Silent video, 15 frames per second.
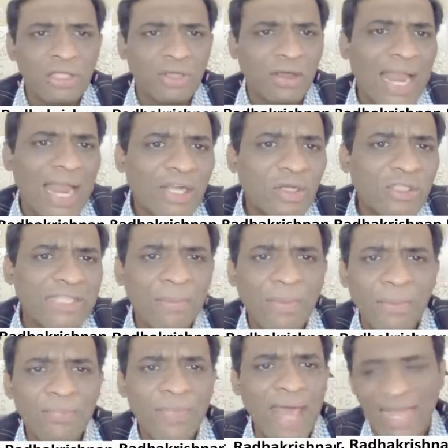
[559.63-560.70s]
So I like to
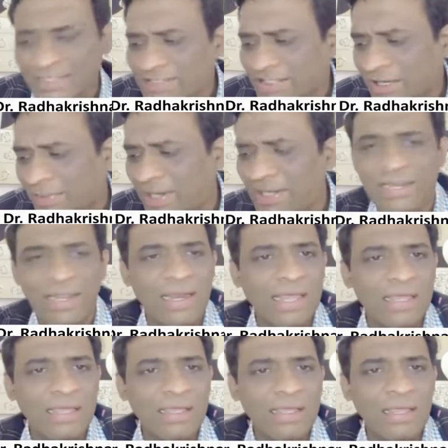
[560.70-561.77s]
sum up the answer by
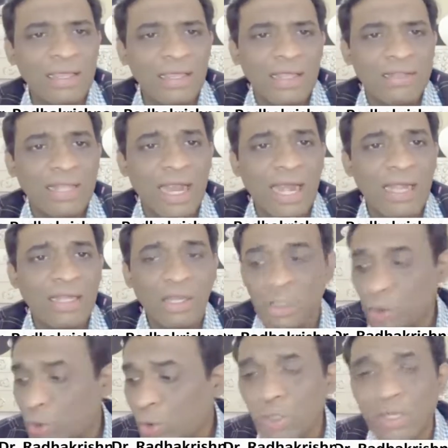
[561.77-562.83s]
telling that
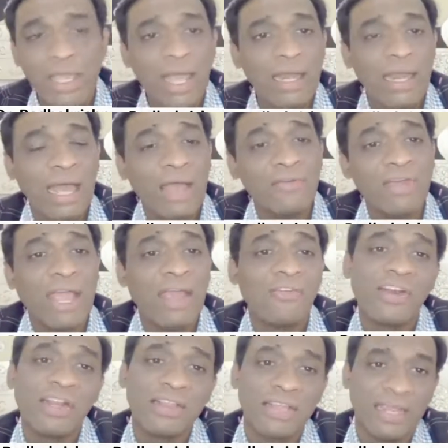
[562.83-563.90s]
you can have
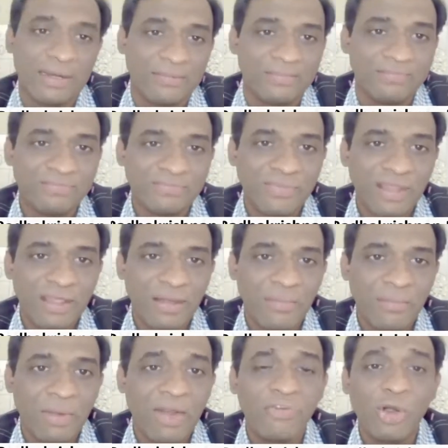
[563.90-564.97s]
everything,
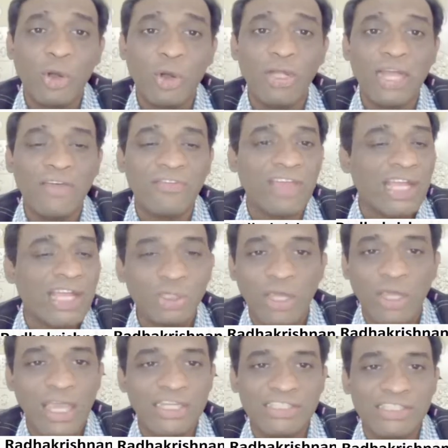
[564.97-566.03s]
but if you don't have
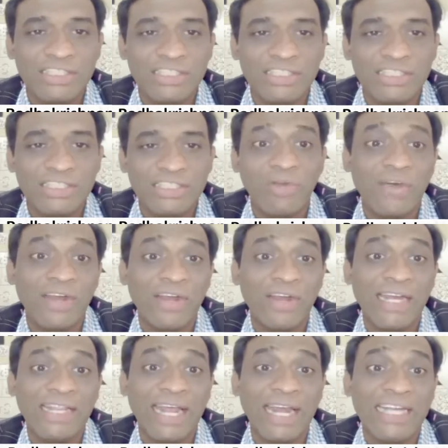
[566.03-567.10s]
education, you will never
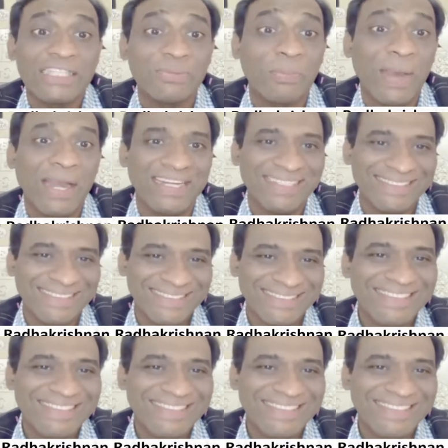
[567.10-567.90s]
get the respect.